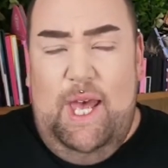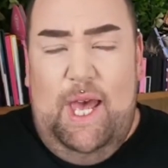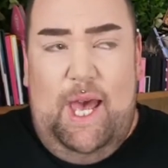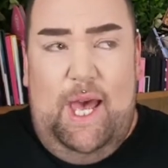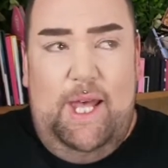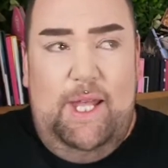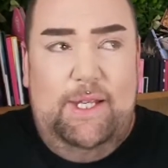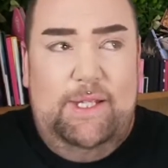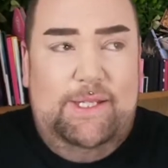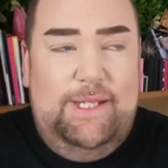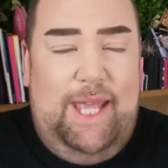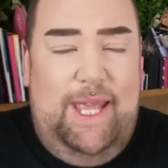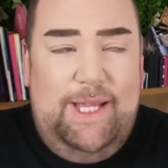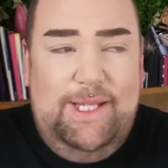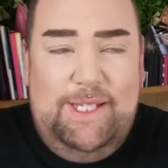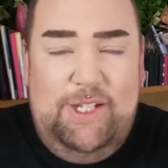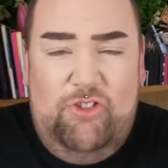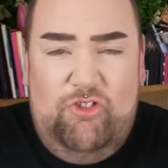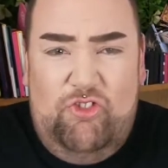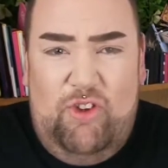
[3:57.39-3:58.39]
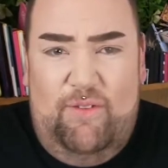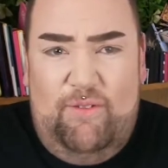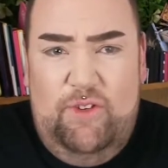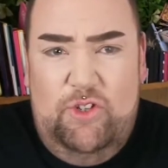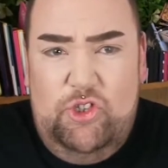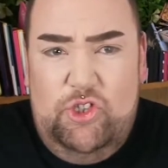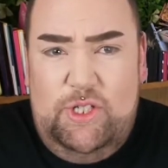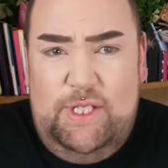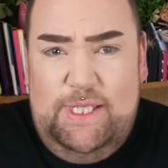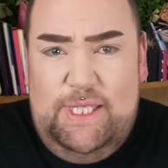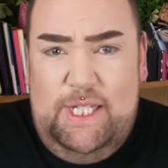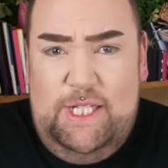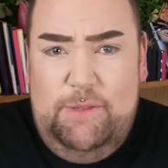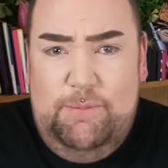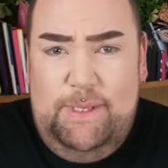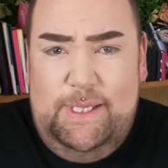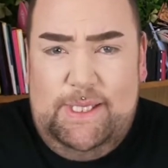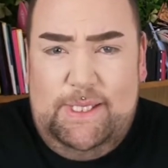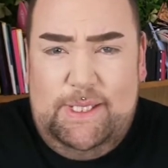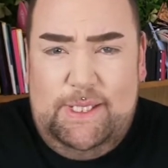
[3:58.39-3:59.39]
and XX Revolution tends
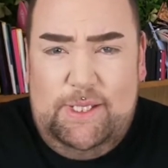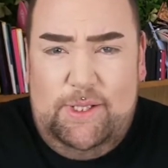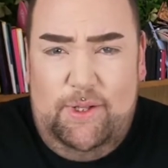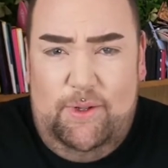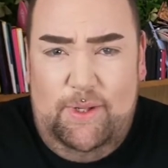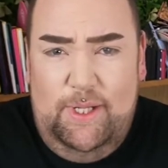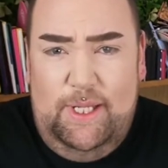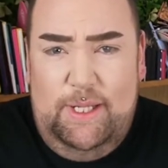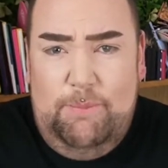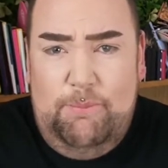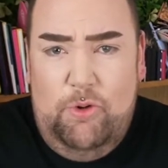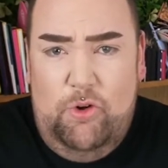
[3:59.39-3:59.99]
to be slightly